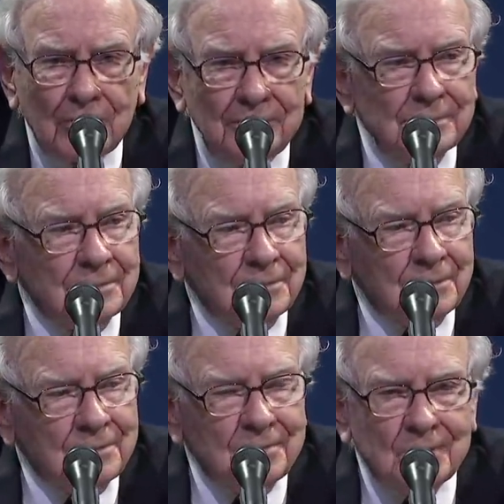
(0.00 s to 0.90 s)

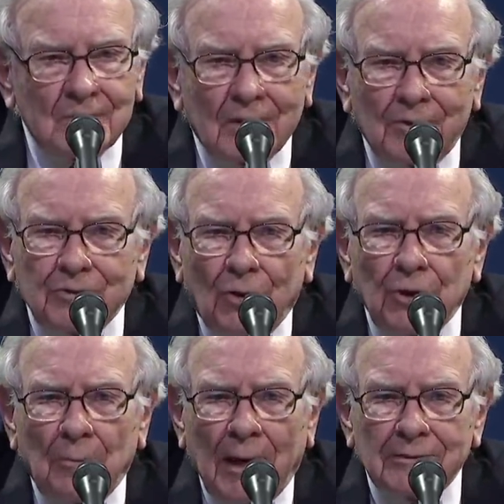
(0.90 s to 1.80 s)
of course, all
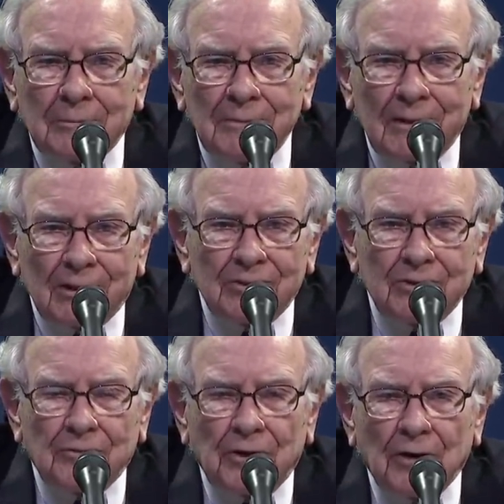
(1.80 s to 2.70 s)
the
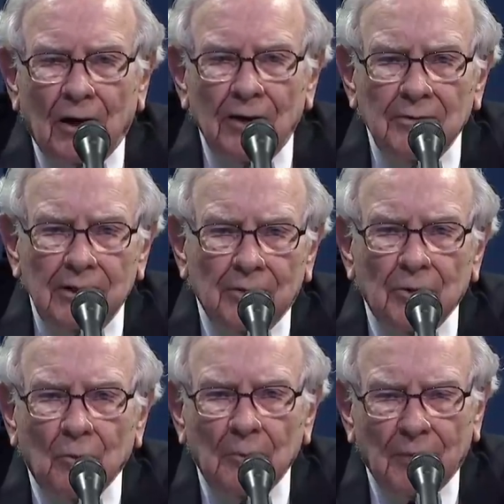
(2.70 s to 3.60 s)
possibilities that there are, and they don't
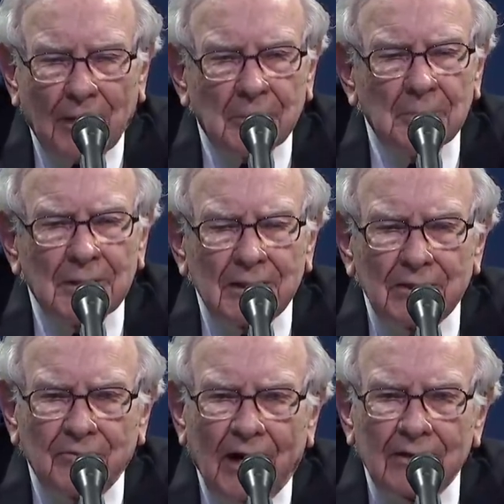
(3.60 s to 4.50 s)
know what
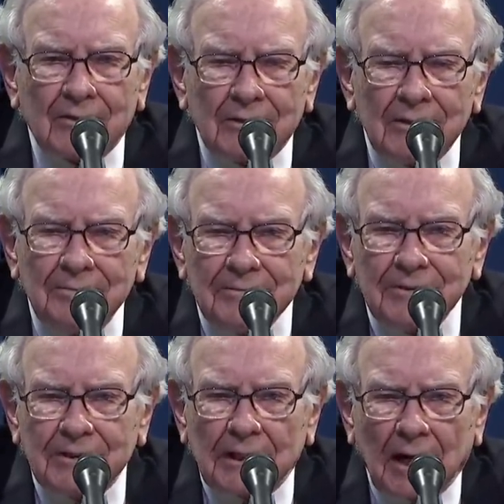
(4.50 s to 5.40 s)
probability factor to
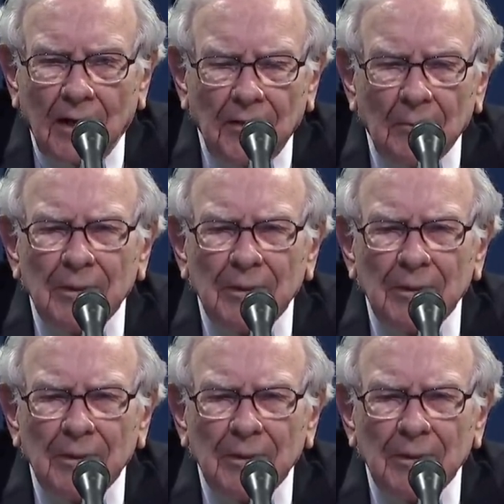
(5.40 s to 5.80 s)
stick on them.